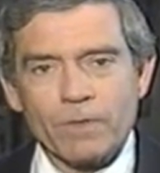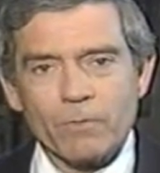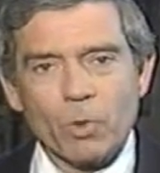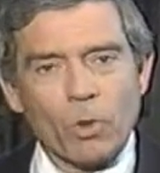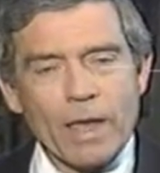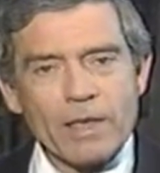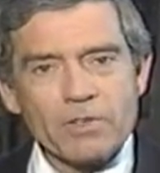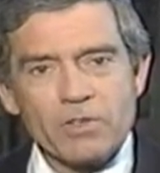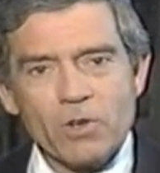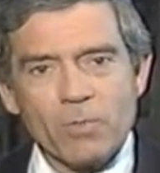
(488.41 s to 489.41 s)
will
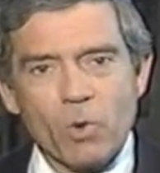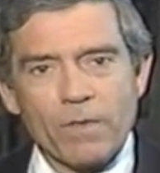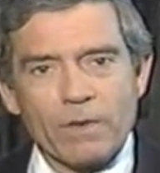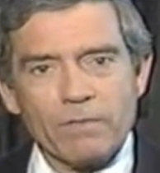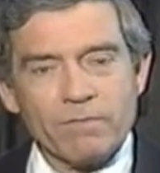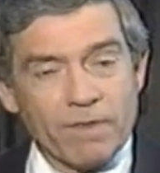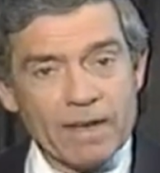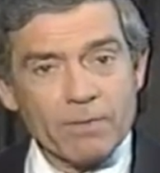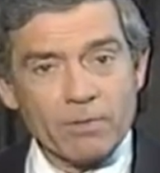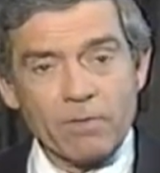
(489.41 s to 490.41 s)
last no more than
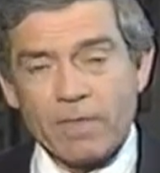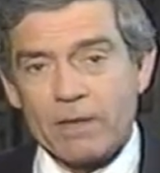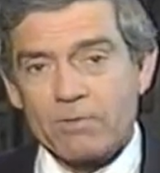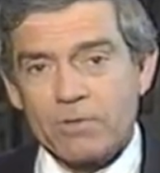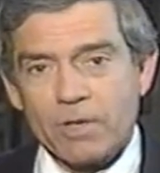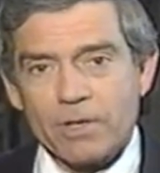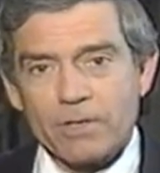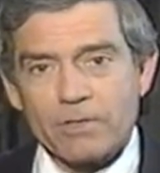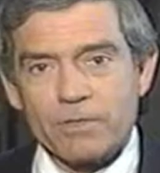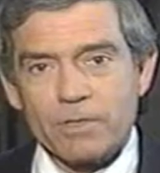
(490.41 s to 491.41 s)
500,000
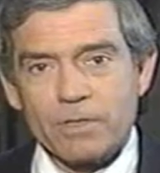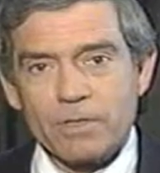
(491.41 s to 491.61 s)
years,